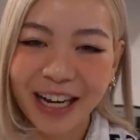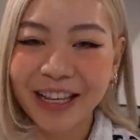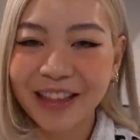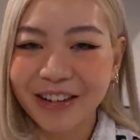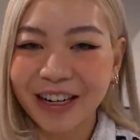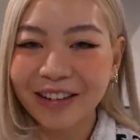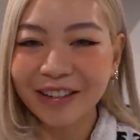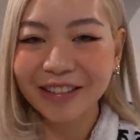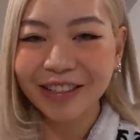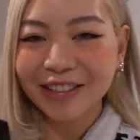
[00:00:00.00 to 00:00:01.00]
I thought I'll
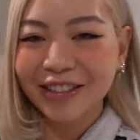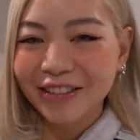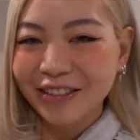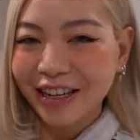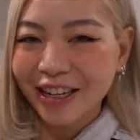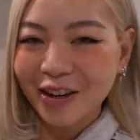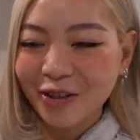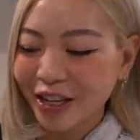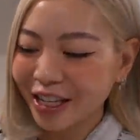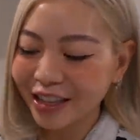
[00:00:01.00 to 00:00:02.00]
also do a
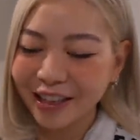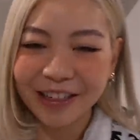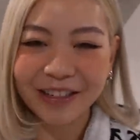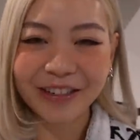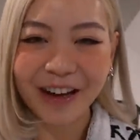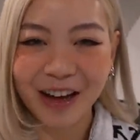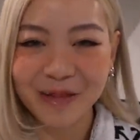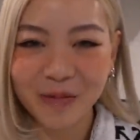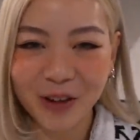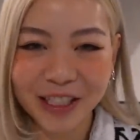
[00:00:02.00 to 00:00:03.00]
quick little
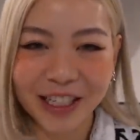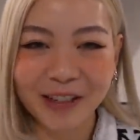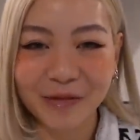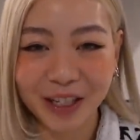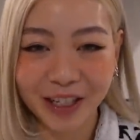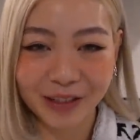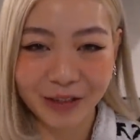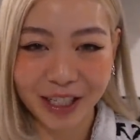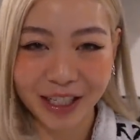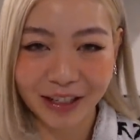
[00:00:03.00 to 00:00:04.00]
unboxing because
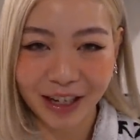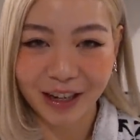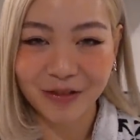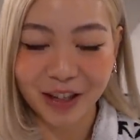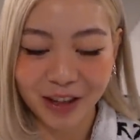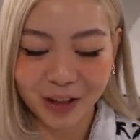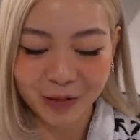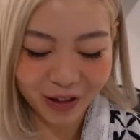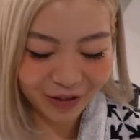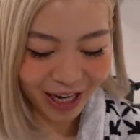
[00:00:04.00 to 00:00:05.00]
we still have a little
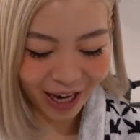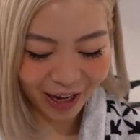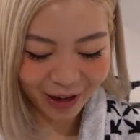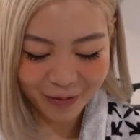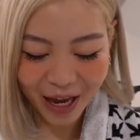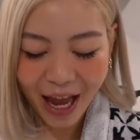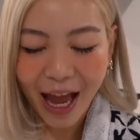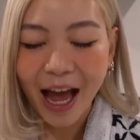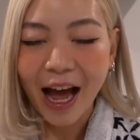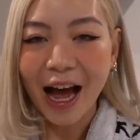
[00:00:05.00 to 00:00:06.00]
bit of time.
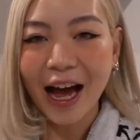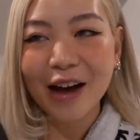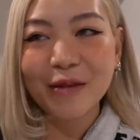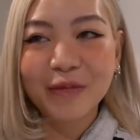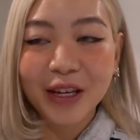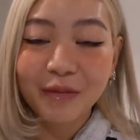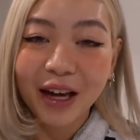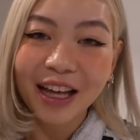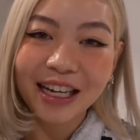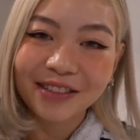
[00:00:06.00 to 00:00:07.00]
In
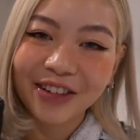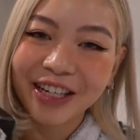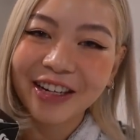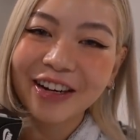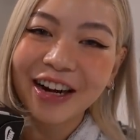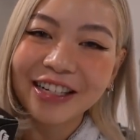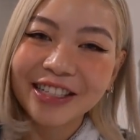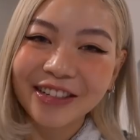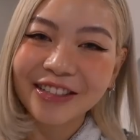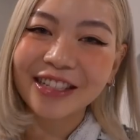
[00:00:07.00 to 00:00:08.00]
my last video, I
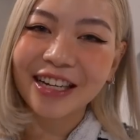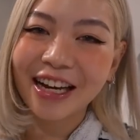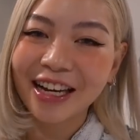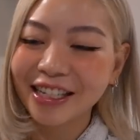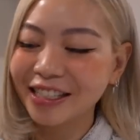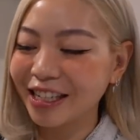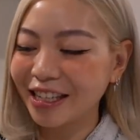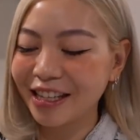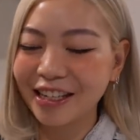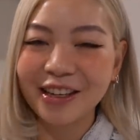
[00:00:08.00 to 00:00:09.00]
showed you guys
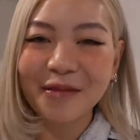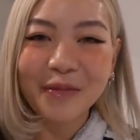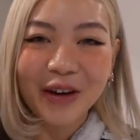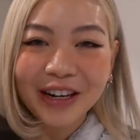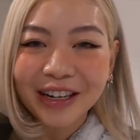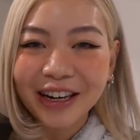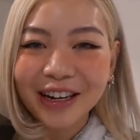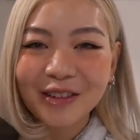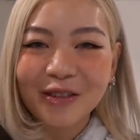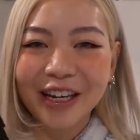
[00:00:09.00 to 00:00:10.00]
the Moda
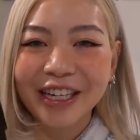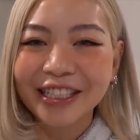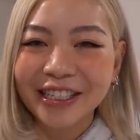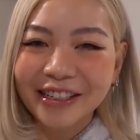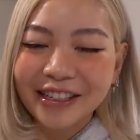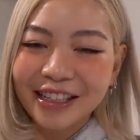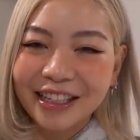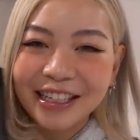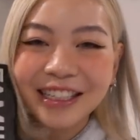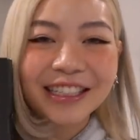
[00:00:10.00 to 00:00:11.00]
colorway. So
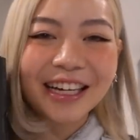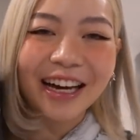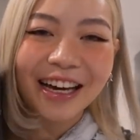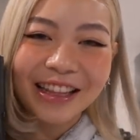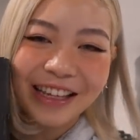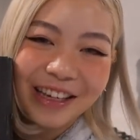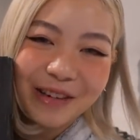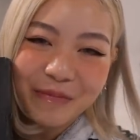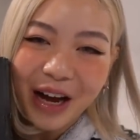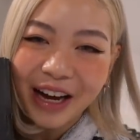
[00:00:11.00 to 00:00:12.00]
these are
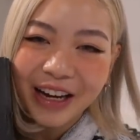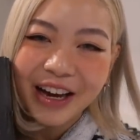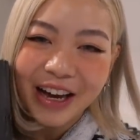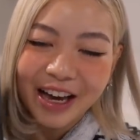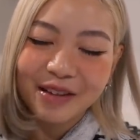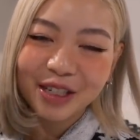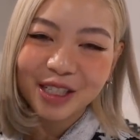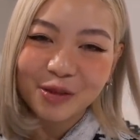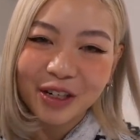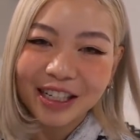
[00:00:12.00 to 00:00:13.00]
the Patta
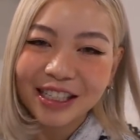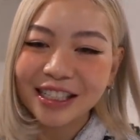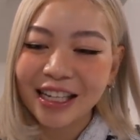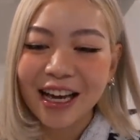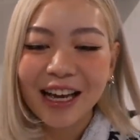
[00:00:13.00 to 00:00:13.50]
Airmax ones.